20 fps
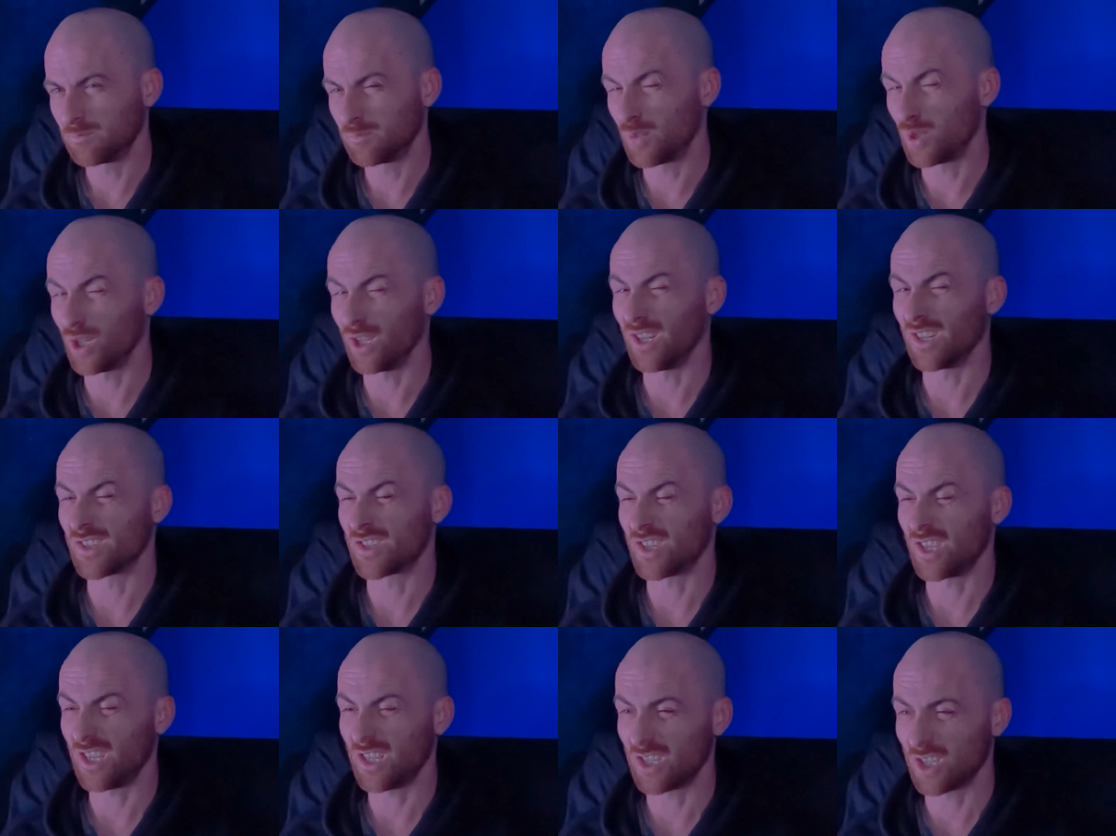Point in the
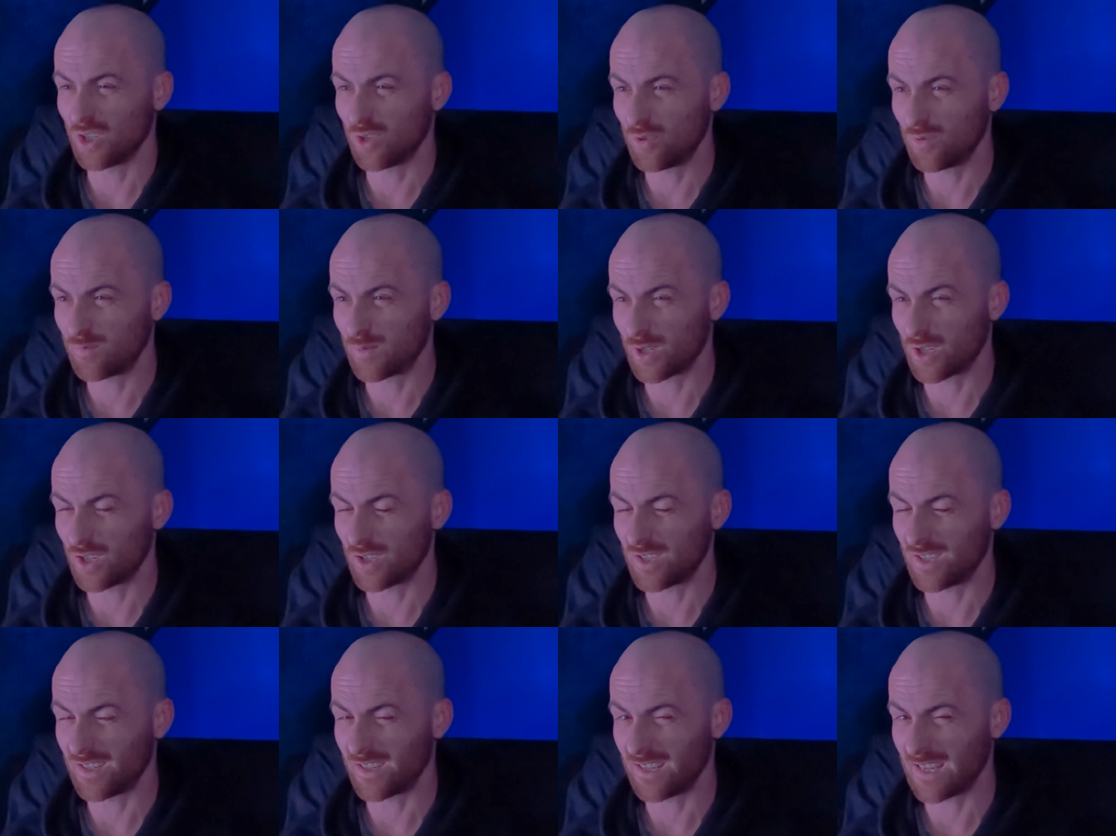scene, no,
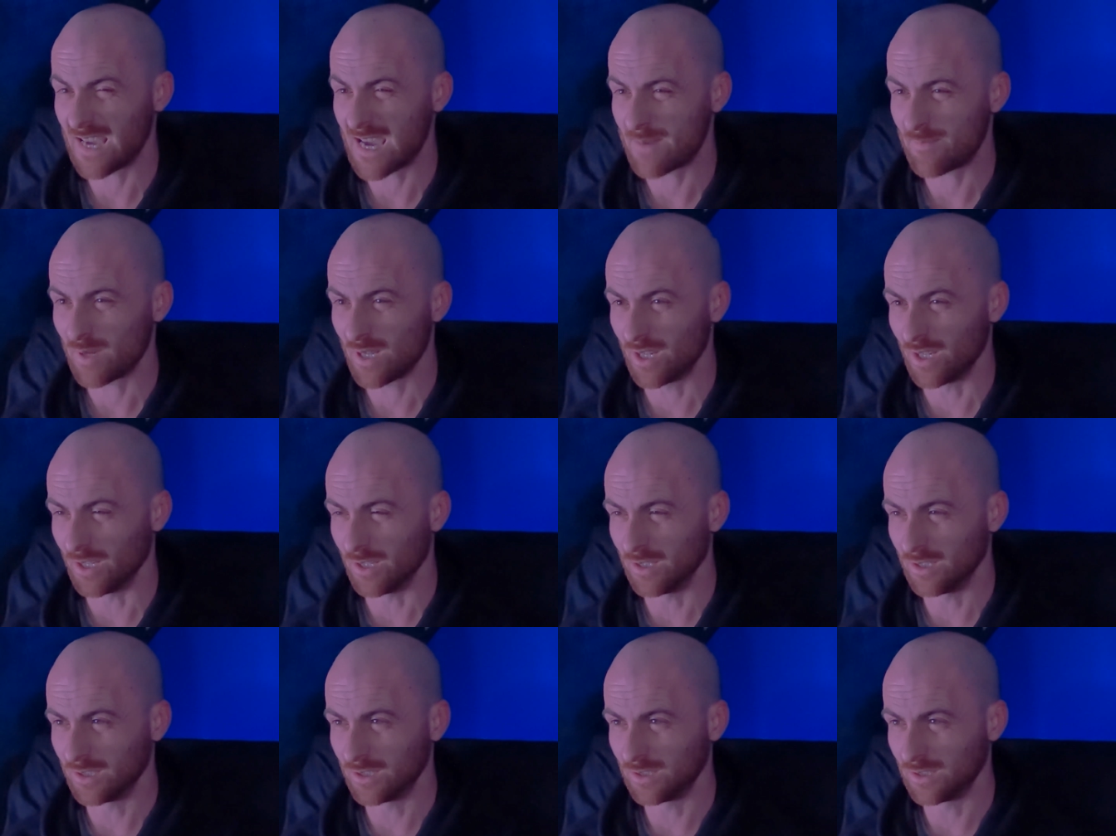because it didn't happen.